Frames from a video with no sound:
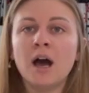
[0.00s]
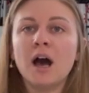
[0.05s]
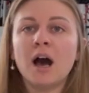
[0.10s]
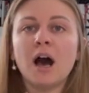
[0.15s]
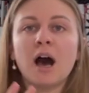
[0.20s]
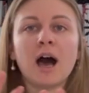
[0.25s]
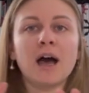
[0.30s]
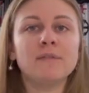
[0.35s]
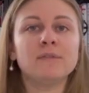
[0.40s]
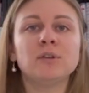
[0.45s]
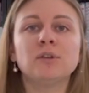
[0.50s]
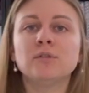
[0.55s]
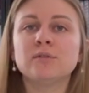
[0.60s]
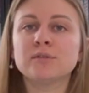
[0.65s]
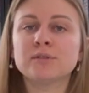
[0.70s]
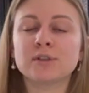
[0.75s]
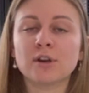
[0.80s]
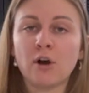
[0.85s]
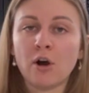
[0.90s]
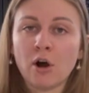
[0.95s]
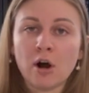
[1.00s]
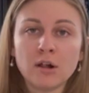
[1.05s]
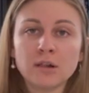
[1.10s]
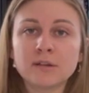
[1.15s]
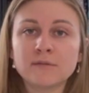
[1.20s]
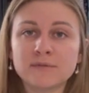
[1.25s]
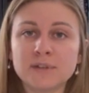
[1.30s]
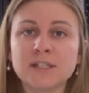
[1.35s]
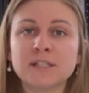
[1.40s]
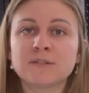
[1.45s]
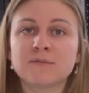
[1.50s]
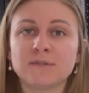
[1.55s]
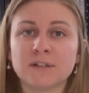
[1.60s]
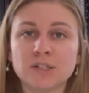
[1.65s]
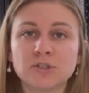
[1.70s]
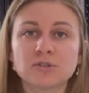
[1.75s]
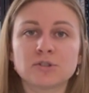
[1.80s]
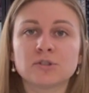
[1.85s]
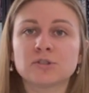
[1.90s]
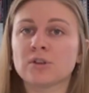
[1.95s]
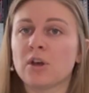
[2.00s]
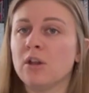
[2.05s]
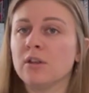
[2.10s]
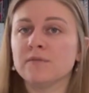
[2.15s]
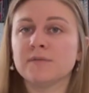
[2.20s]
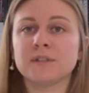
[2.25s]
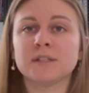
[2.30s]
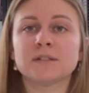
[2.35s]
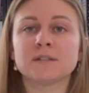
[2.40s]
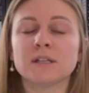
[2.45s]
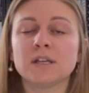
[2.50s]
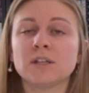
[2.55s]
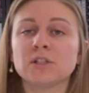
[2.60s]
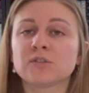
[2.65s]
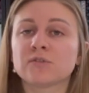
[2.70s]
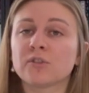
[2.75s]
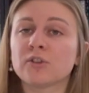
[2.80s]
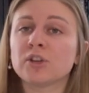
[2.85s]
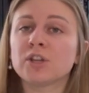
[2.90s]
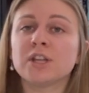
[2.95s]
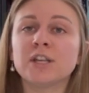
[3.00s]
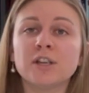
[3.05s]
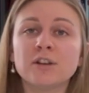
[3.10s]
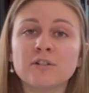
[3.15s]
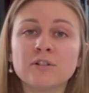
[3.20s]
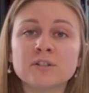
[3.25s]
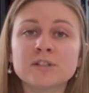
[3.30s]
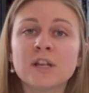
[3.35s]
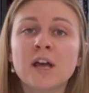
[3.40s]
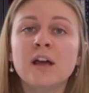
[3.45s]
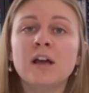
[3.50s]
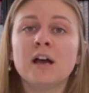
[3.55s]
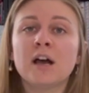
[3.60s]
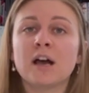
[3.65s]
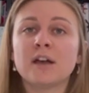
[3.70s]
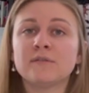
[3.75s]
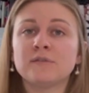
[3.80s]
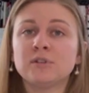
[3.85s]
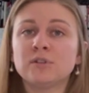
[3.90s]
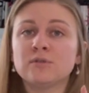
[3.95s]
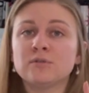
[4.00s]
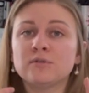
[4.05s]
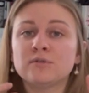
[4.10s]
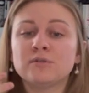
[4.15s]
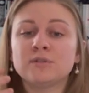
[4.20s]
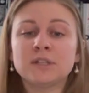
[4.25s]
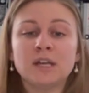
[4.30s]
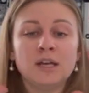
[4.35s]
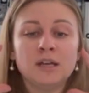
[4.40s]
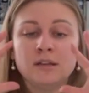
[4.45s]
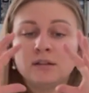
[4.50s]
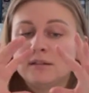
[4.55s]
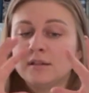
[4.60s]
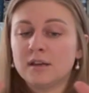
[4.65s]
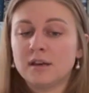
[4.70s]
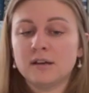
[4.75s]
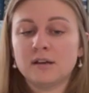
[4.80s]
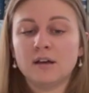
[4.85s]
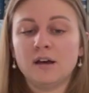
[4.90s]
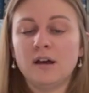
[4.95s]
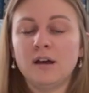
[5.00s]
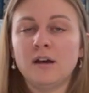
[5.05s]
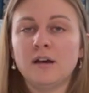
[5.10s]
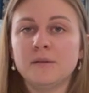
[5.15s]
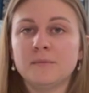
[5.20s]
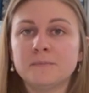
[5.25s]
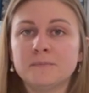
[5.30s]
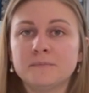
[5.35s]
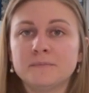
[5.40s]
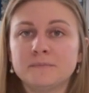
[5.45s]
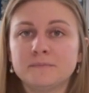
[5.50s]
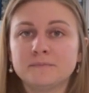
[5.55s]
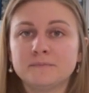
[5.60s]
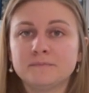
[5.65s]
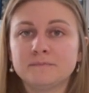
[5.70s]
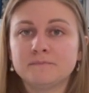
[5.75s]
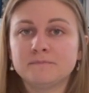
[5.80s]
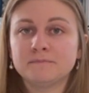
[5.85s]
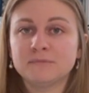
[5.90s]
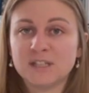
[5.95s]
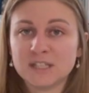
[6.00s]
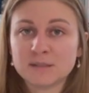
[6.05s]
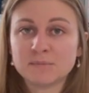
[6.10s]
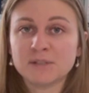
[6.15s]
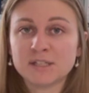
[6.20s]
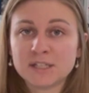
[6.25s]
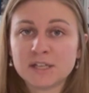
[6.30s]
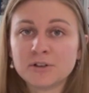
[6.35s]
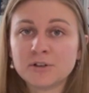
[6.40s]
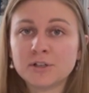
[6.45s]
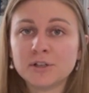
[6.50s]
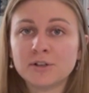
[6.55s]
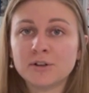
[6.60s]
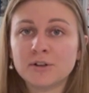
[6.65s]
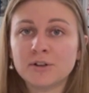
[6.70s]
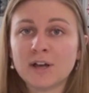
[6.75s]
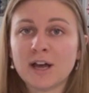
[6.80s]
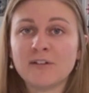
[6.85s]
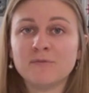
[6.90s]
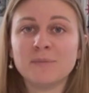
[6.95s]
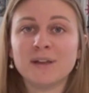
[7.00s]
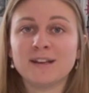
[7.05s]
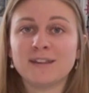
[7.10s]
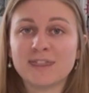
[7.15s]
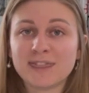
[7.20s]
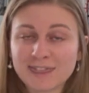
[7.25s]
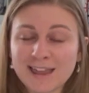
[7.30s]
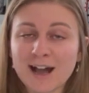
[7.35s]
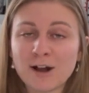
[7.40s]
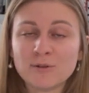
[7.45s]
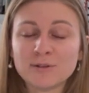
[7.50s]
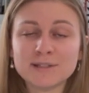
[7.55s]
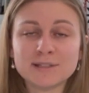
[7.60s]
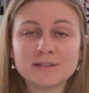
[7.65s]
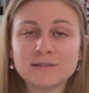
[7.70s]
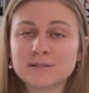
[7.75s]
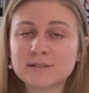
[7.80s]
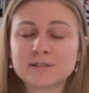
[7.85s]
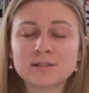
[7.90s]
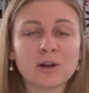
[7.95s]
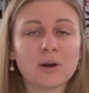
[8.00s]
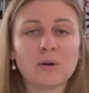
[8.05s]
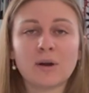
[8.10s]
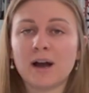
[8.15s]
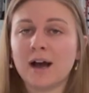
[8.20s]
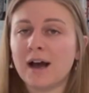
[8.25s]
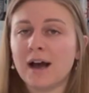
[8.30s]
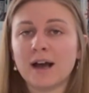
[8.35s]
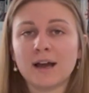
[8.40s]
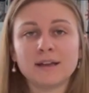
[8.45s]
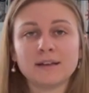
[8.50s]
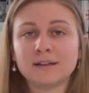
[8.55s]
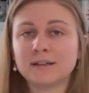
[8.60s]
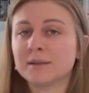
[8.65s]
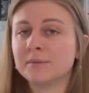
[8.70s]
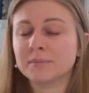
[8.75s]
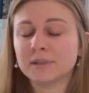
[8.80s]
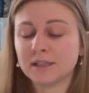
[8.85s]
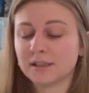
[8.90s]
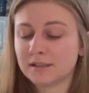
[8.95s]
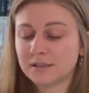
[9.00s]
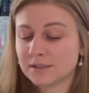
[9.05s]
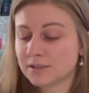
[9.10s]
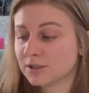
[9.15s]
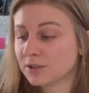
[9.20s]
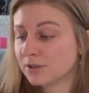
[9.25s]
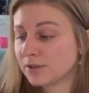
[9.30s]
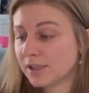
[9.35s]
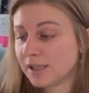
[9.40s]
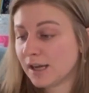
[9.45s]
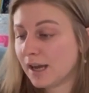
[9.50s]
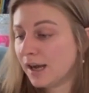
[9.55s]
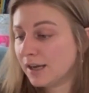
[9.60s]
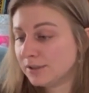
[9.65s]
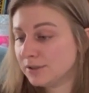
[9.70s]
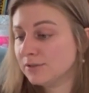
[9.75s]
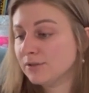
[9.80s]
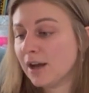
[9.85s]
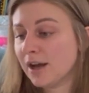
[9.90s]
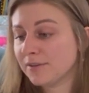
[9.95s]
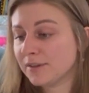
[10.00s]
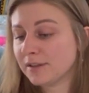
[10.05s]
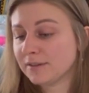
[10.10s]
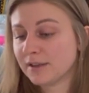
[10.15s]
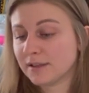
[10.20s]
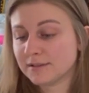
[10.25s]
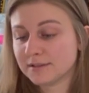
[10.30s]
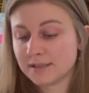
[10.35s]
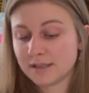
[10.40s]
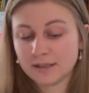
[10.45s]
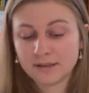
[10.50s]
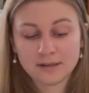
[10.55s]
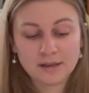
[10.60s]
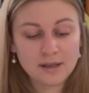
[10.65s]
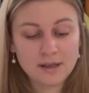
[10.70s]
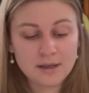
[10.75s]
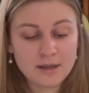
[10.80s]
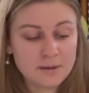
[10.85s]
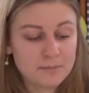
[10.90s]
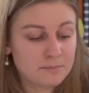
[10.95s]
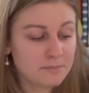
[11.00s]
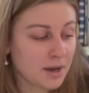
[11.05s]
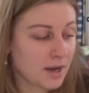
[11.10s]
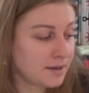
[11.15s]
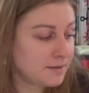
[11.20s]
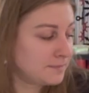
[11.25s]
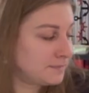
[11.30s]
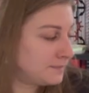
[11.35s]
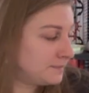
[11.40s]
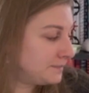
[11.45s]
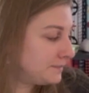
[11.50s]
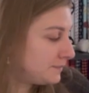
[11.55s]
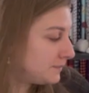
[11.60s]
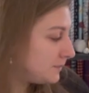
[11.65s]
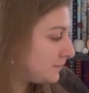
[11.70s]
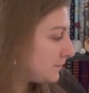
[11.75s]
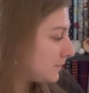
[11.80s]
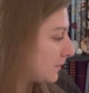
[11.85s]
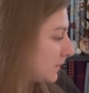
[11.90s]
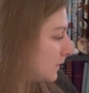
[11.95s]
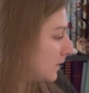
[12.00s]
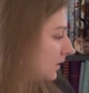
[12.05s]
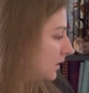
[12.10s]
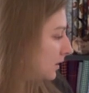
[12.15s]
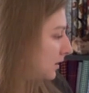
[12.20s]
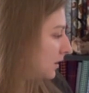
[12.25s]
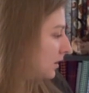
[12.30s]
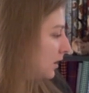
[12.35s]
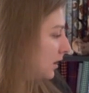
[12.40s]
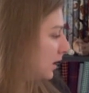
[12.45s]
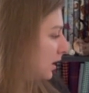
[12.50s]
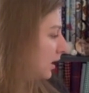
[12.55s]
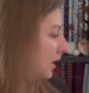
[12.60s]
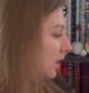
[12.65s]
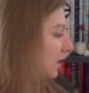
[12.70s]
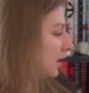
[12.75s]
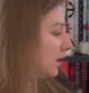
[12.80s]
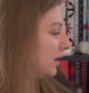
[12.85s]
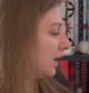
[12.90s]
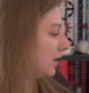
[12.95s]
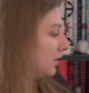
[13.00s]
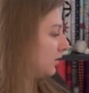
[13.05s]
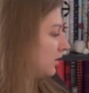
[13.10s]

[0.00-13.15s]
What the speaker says: I've used all of these features, all of these things for years. I've used the this material. I've made thousands, so I completely disagree. I do not think that's it, but I don't